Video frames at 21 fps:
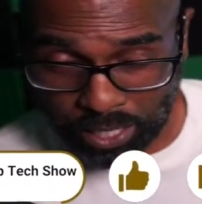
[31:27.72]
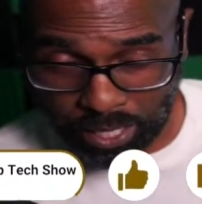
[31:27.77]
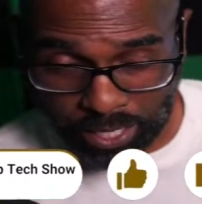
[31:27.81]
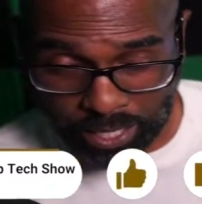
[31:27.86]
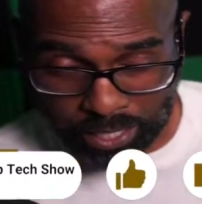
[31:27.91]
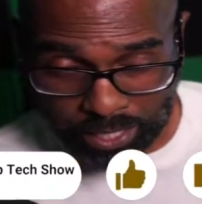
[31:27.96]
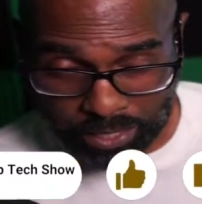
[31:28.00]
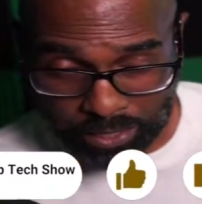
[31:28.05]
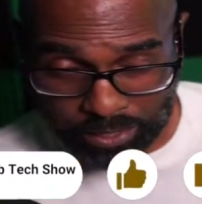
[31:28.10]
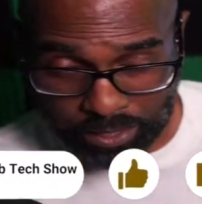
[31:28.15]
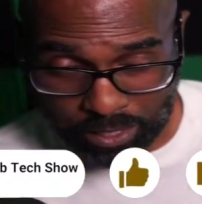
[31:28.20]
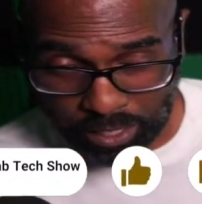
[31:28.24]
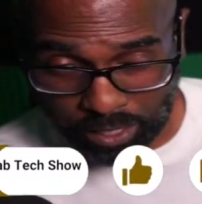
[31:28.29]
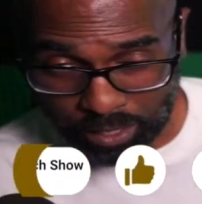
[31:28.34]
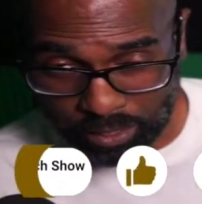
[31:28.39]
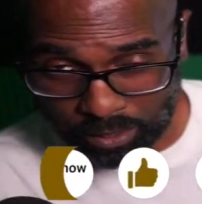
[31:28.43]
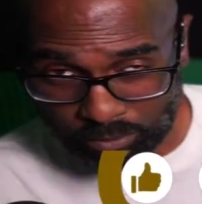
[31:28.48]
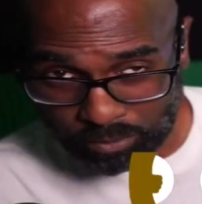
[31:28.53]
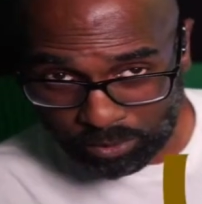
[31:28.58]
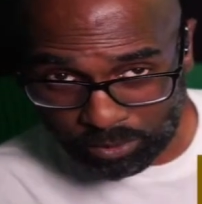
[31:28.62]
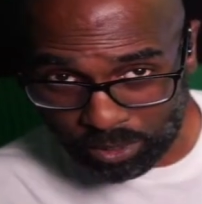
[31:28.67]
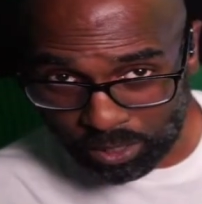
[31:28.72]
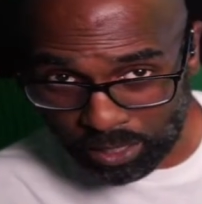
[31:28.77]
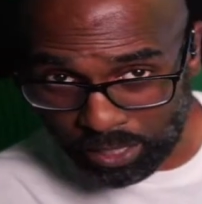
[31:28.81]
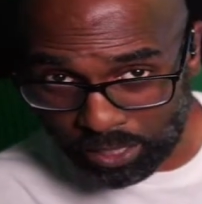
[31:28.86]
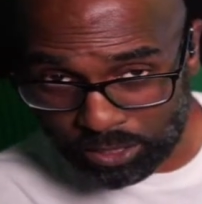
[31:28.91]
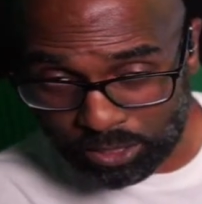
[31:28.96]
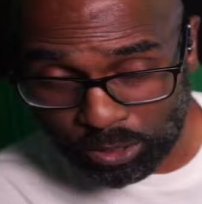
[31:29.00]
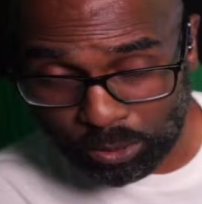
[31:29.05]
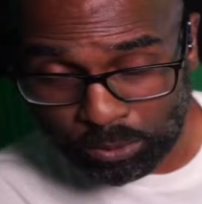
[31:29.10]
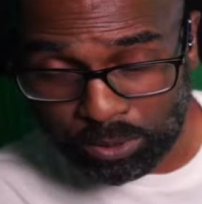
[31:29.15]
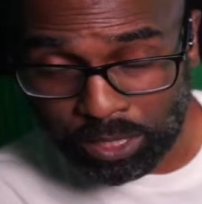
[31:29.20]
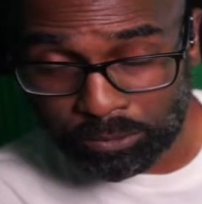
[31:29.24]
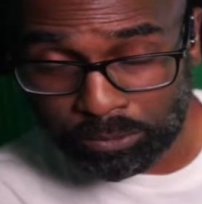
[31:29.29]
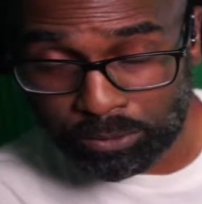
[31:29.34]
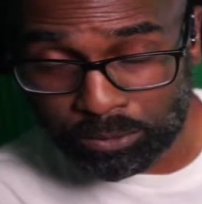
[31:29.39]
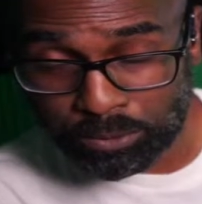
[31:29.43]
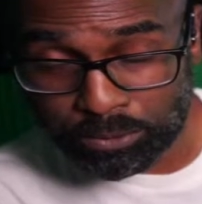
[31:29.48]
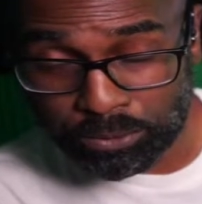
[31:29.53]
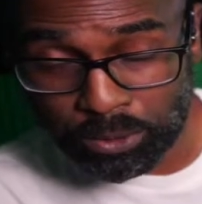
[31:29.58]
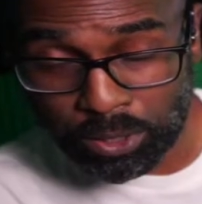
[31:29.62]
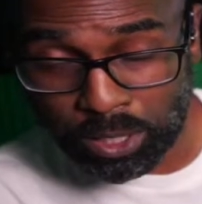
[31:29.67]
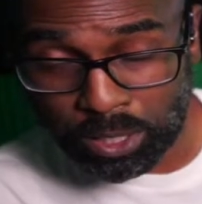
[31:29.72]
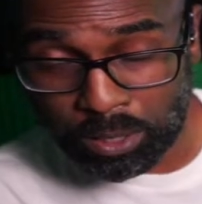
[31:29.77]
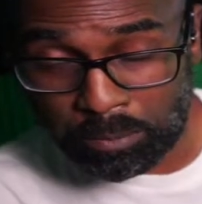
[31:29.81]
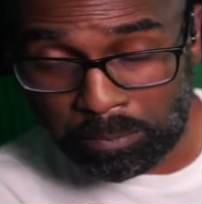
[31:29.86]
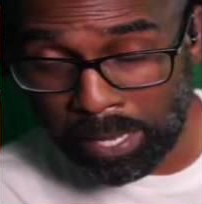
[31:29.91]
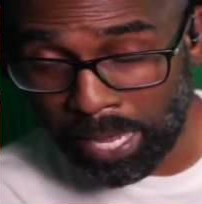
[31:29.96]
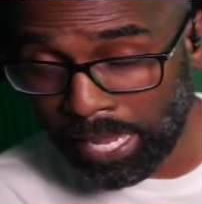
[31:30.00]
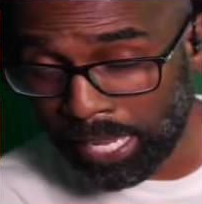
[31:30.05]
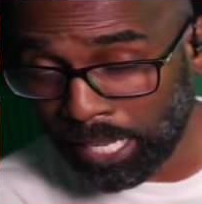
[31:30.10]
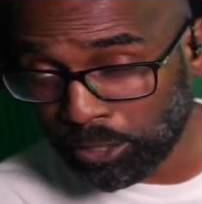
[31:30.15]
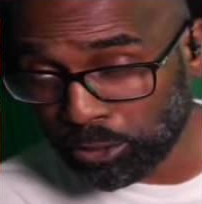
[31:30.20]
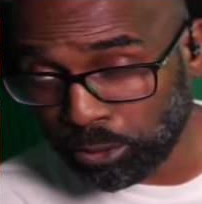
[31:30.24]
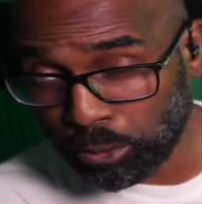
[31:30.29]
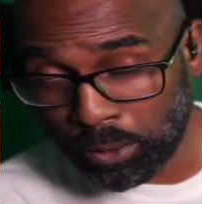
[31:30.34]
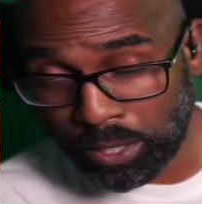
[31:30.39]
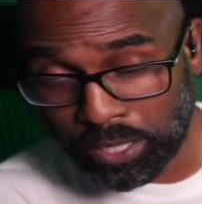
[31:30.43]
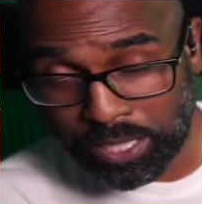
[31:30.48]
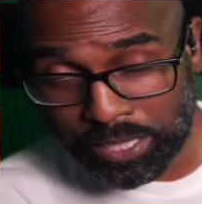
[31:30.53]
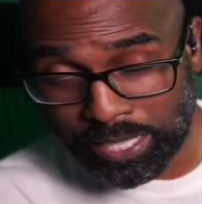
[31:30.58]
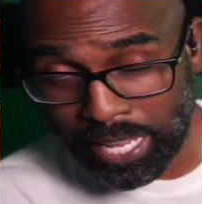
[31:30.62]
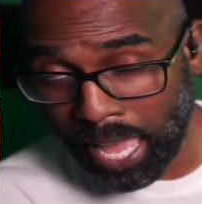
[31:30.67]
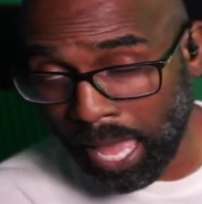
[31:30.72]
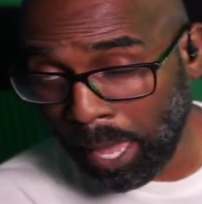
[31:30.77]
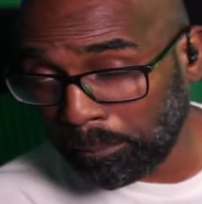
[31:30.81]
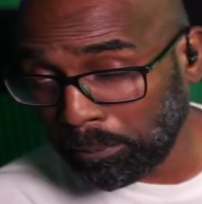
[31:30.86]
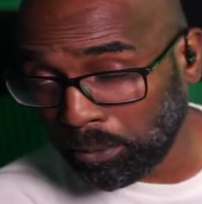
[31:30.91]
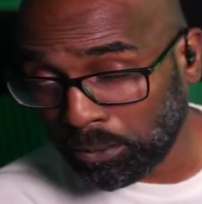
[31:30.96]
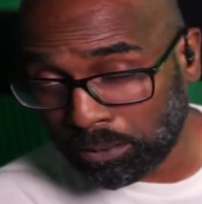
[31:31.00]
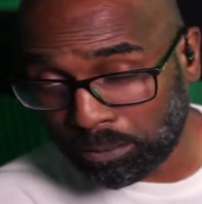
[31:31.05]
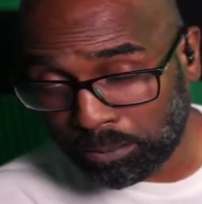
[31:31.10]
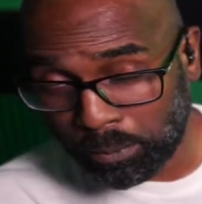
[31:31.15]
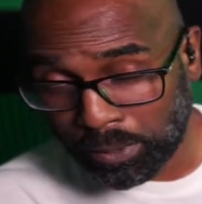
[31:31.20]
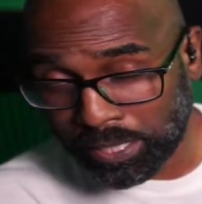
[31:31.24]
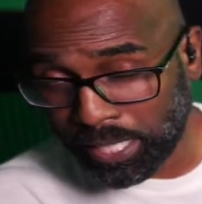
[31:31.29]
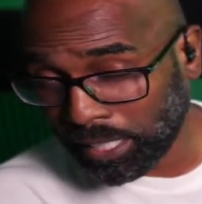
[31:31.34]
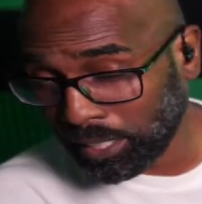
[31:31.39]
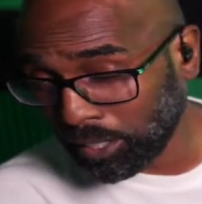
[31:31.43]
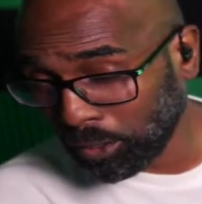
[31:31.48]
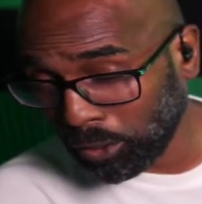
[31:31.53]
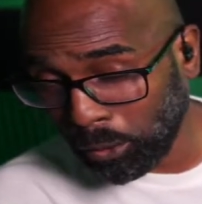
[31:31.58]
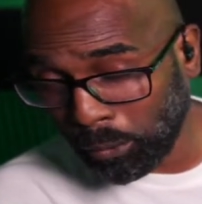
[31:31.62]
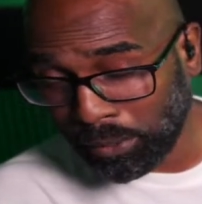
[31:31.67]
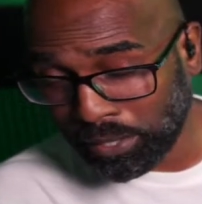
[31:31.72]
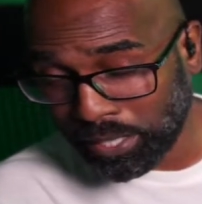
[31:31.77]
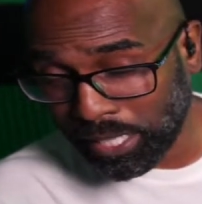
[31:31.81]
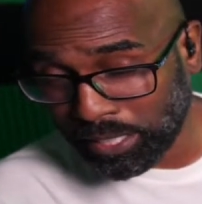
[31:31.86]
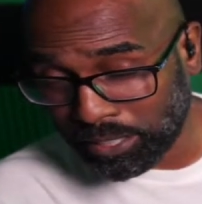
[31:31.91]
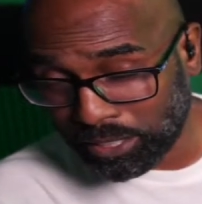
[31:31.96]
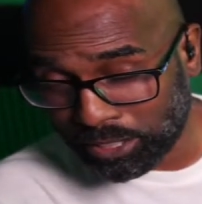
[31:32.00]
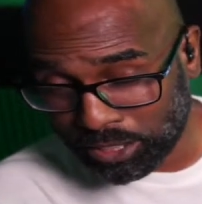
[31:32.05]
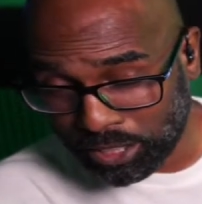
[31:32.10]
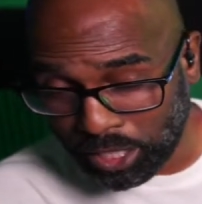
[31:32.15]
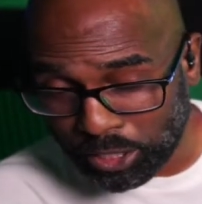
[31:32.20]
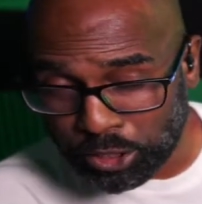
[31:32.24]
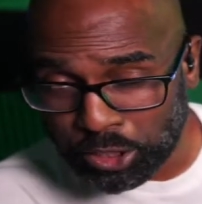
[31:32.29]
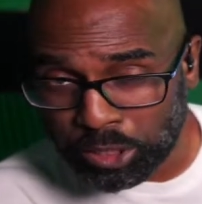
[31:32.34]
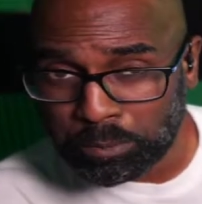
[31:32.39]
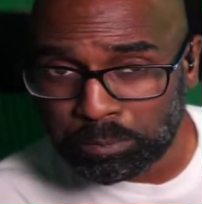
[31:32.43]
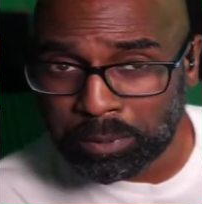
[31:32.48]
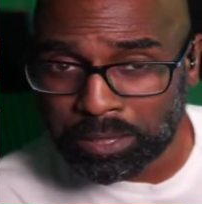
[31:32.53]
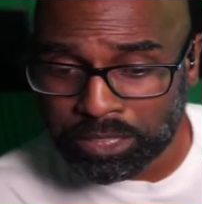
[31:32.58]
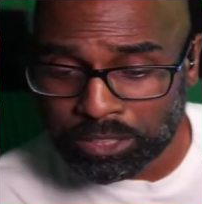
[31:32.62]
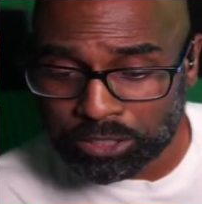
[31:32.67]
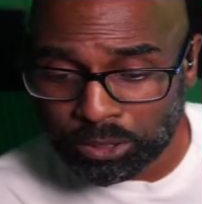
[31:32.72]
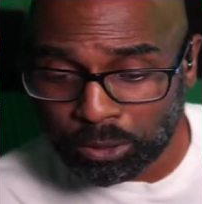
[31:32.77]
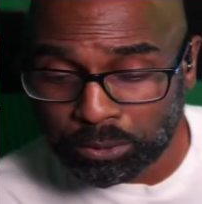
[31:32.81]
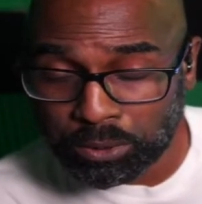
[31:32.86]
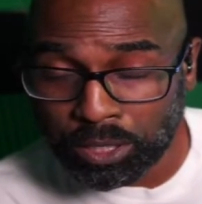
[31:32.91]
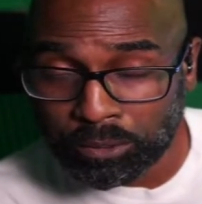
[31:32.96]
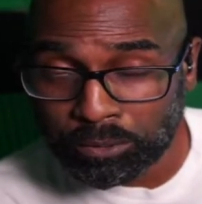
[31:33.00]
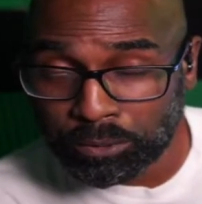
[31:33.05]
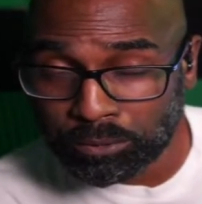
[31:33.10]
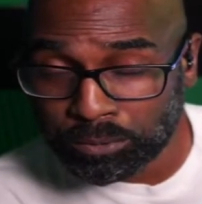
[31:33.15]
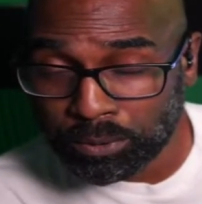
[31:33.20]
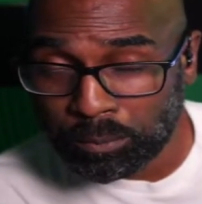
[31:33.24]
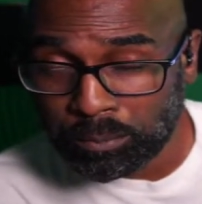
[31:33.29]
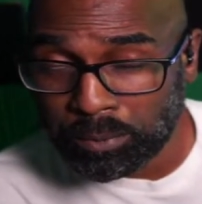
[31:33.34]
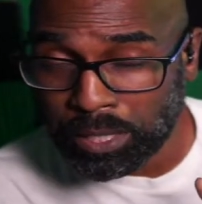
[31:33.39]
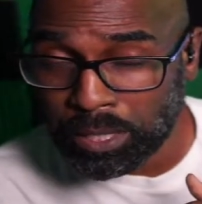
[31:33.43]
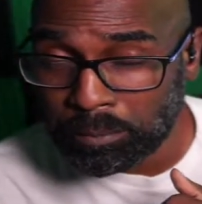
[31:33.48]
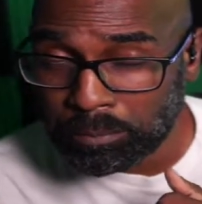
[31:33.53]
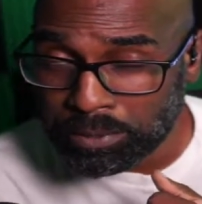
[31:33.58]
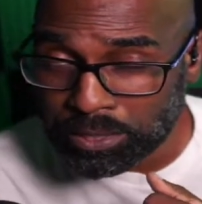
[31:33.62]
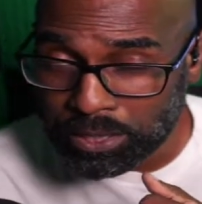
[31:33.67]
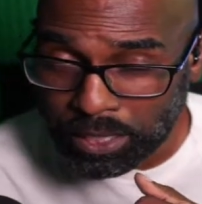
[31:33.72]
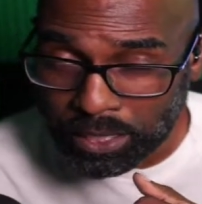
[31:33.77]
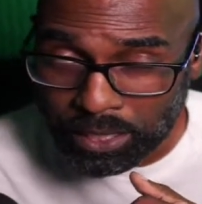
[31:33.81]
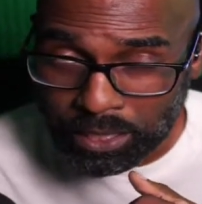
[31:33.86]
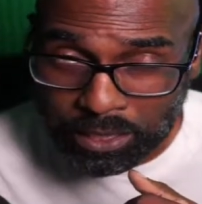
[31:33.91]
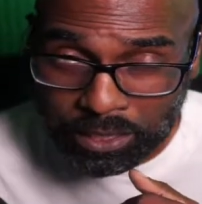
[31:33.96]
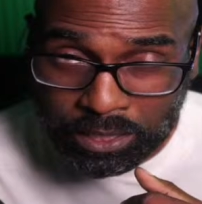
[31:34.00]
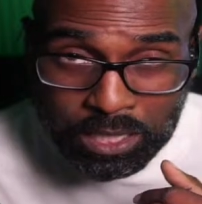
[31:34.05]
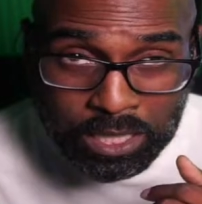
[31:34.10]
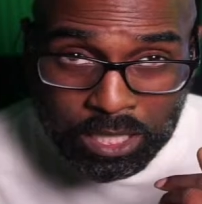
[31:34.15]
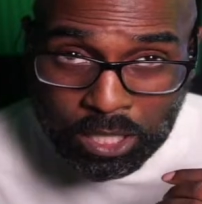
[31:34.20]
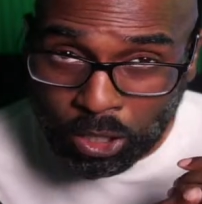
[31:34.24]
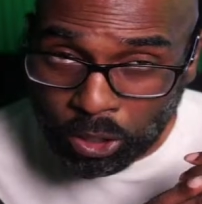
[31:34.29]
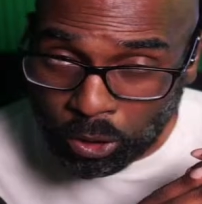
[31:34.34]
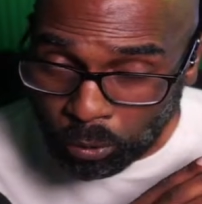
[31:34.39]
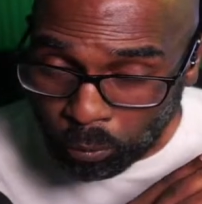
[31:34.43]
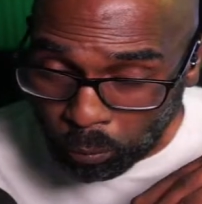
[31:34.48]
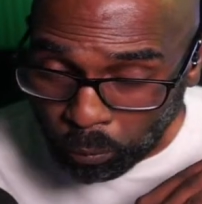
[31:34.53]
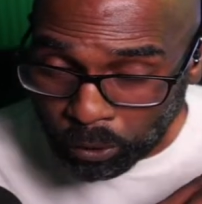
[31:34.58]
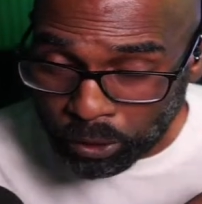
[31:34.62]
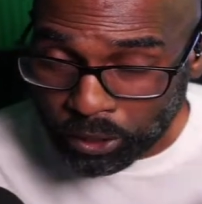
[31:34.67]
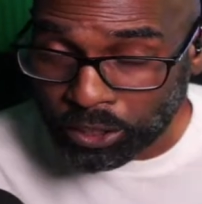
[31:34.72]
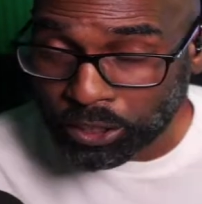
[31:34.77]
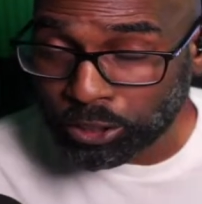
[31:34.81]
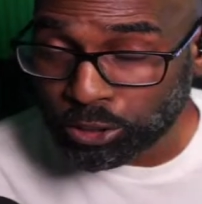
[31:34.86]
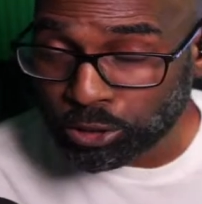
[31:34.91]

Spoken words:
and it's no different from Android and Apple. We're not going to go in that discussion, but it's no different from them saying we're going to